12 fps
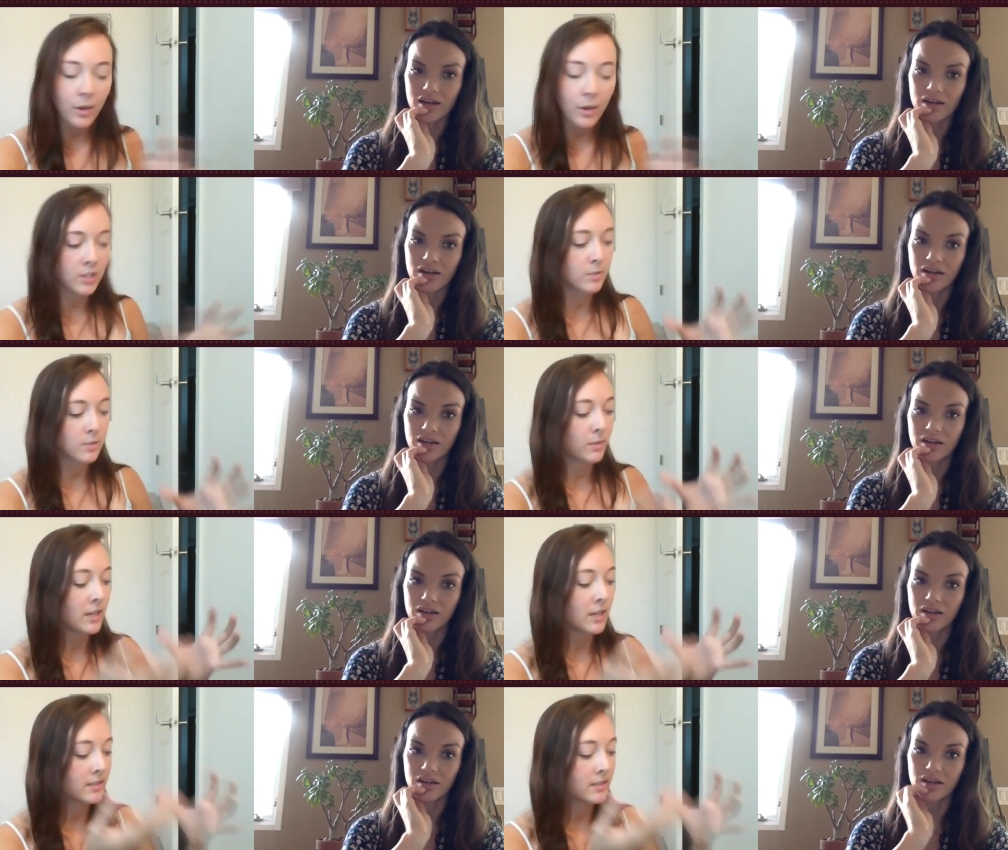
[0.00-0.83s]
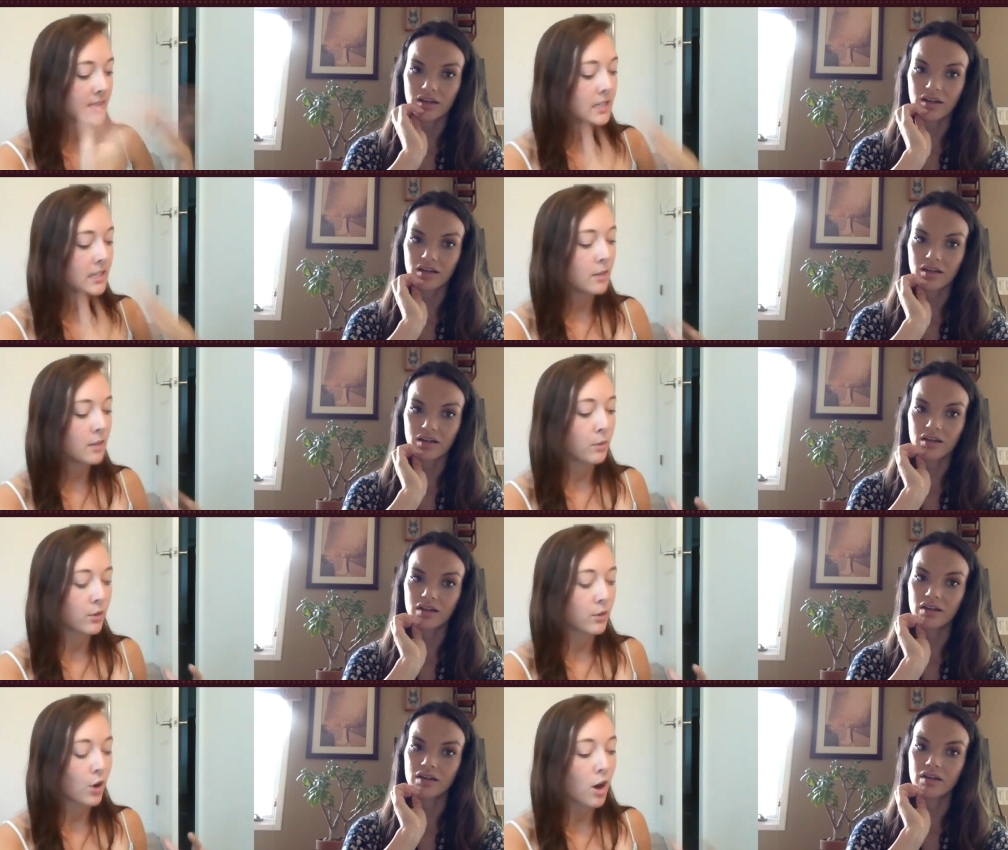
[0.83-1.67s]
Speaker 1: I just can see it
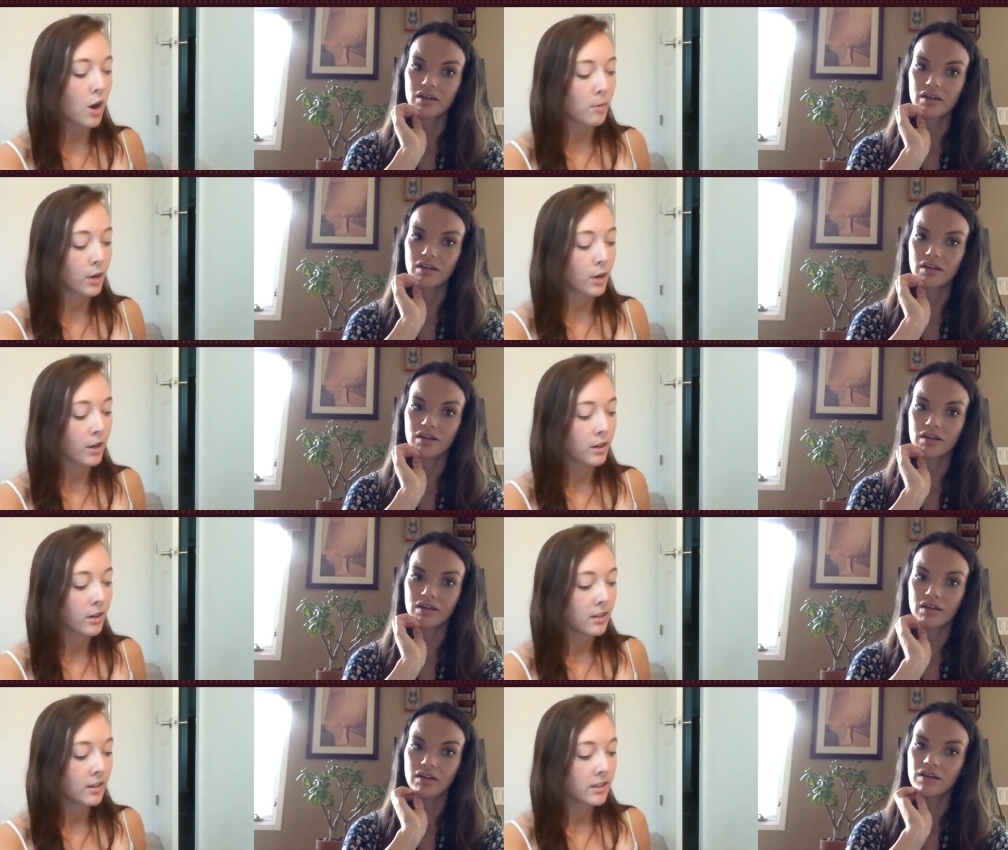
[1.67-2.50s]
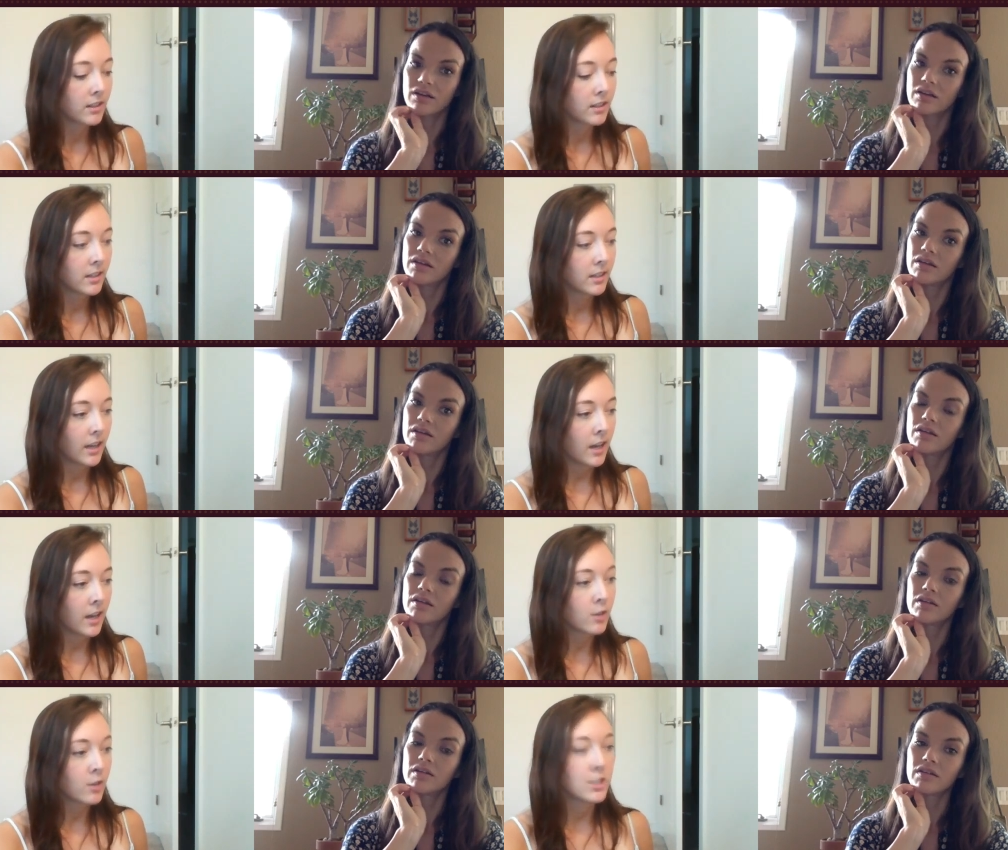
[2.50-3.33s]
with the calmer
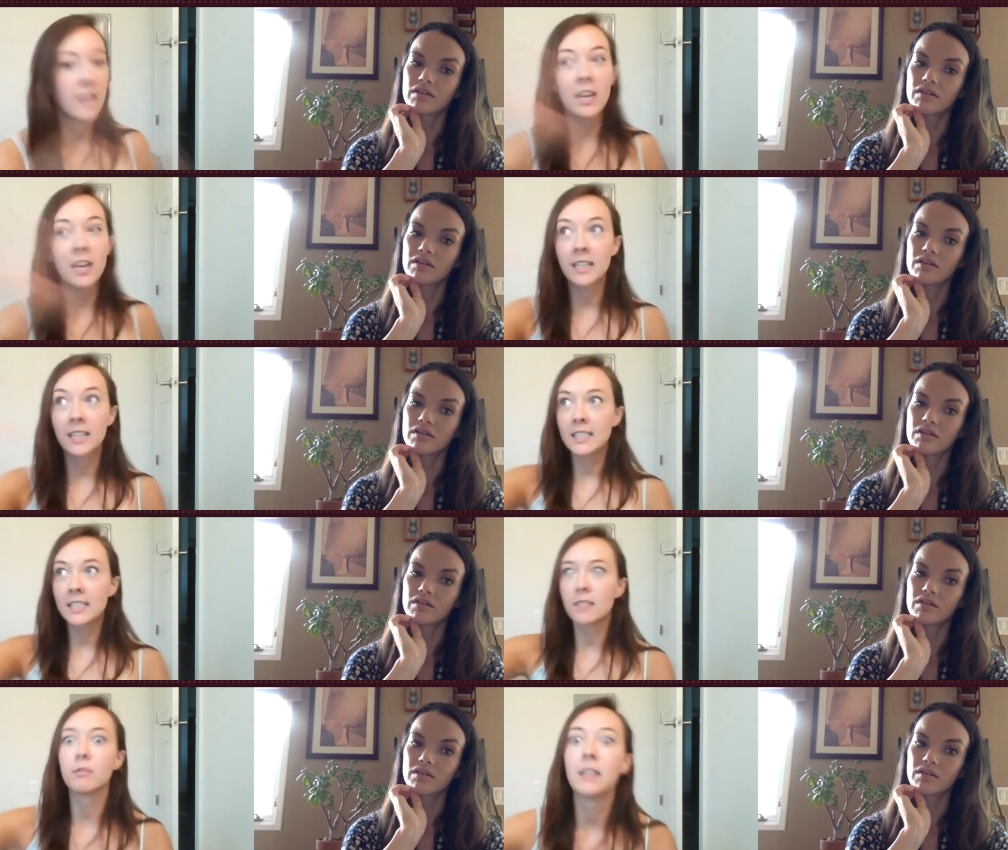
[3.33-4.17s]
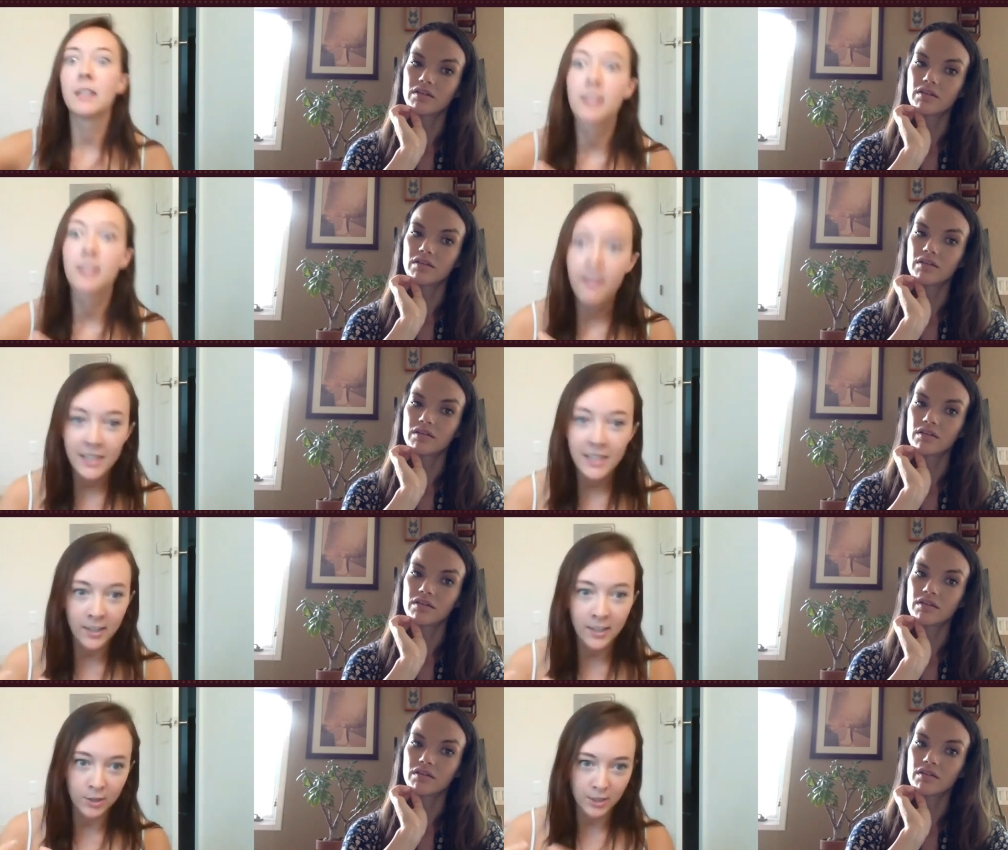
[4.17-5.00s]
energy. And then I can see the really loving
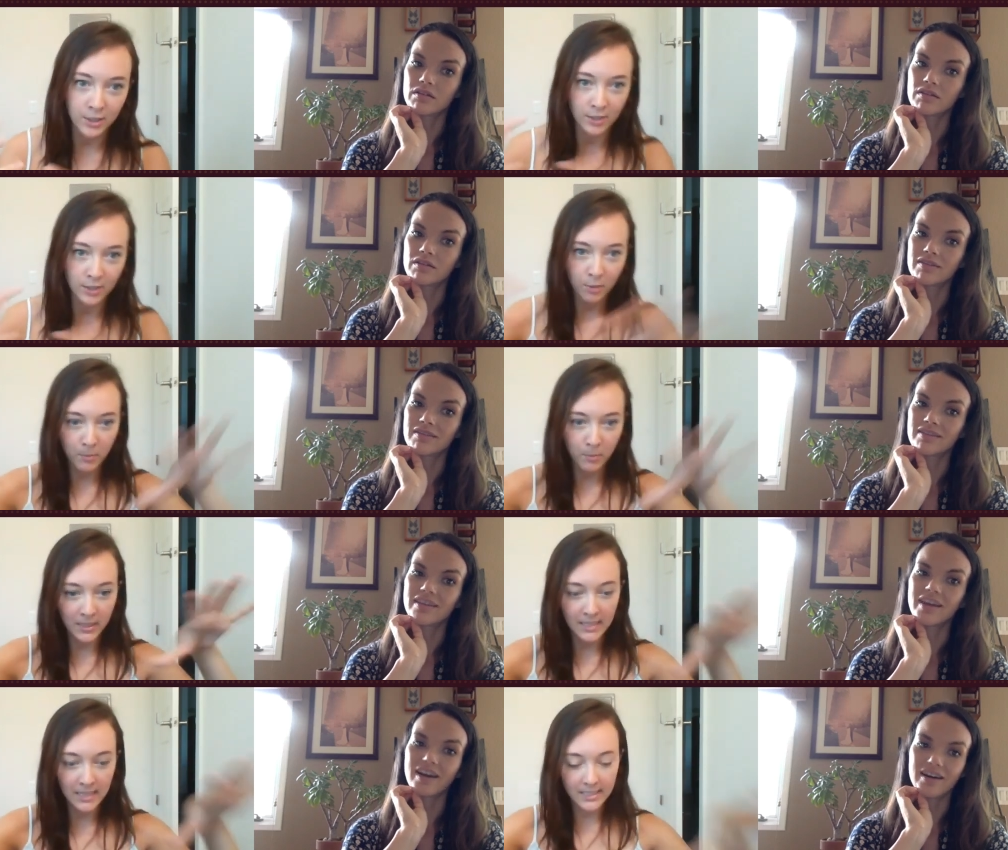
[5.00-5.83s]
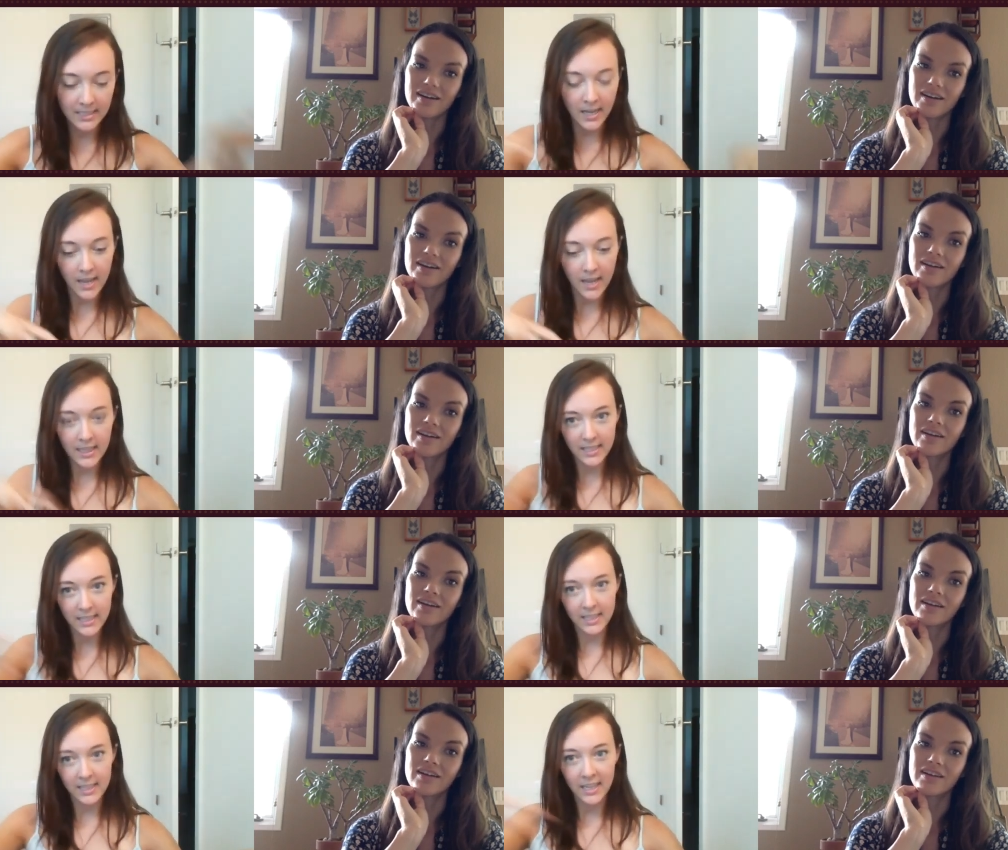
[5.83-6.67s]
energy too, but it's not,
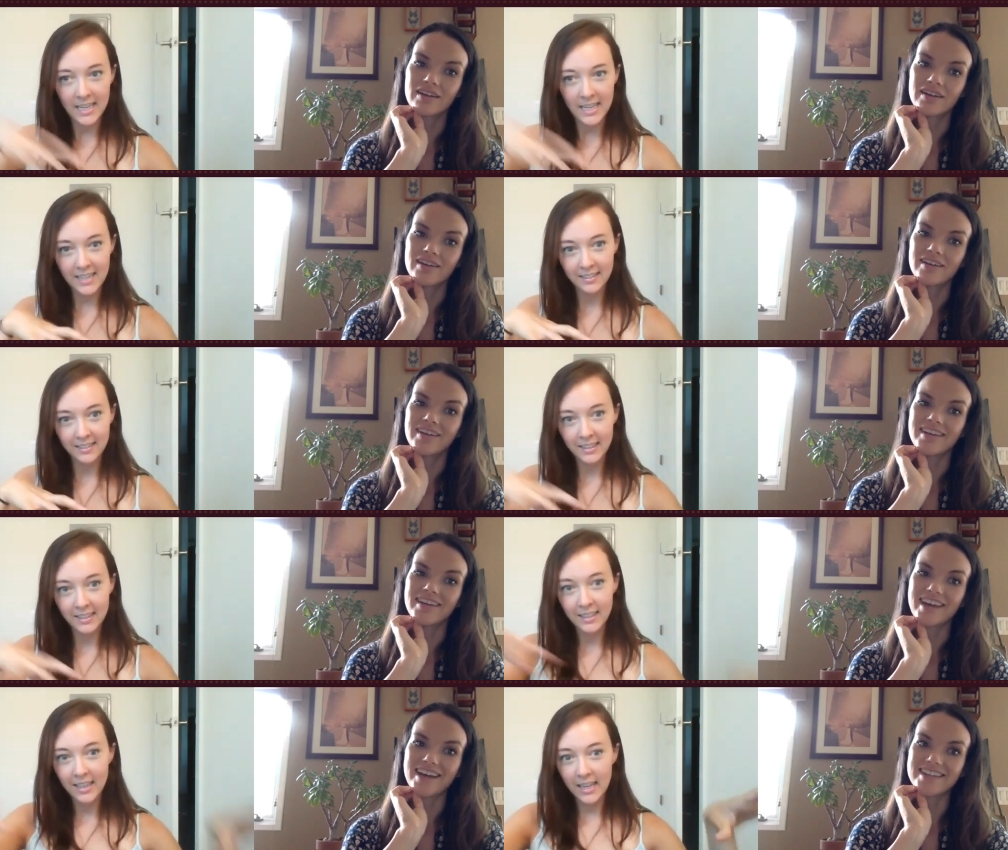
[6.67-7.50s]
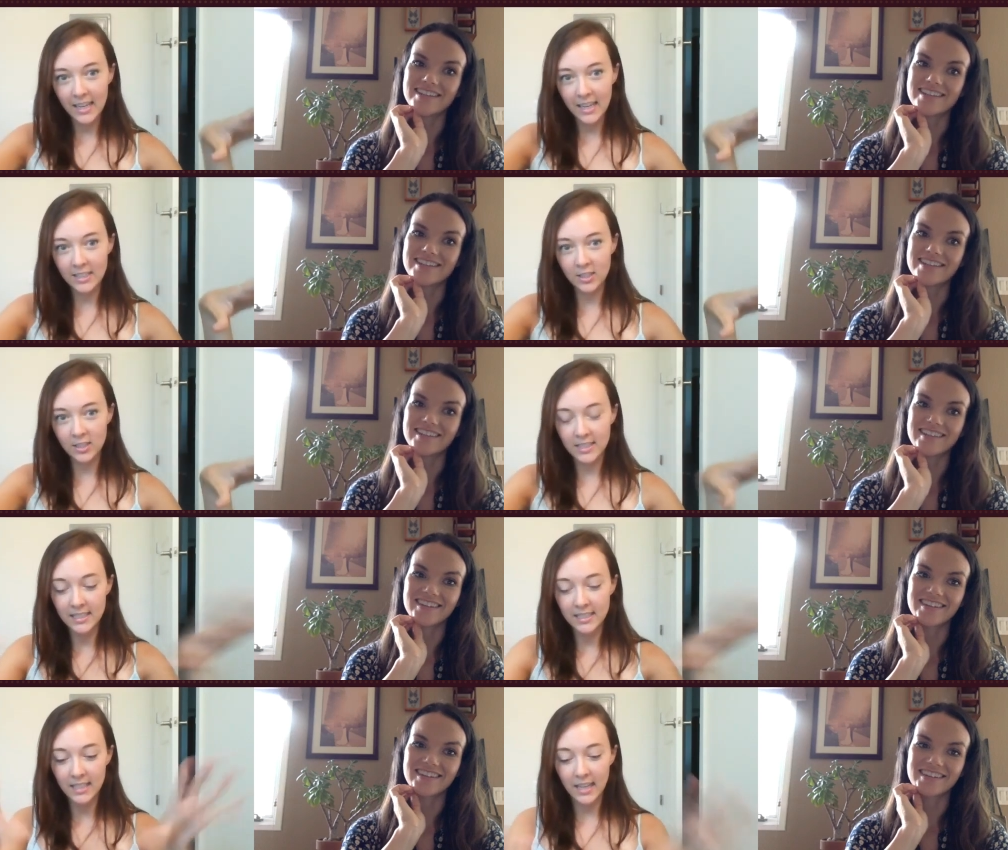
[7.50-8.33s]
that's not it. Yes. It's just
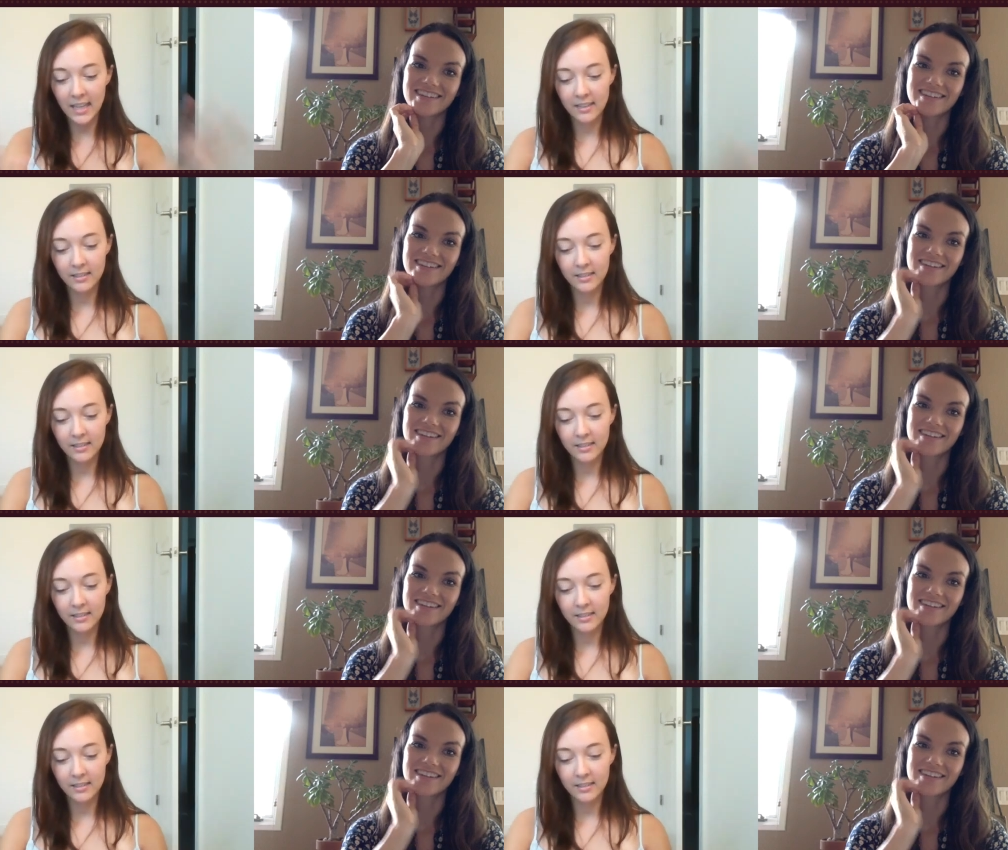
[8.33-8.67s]
like,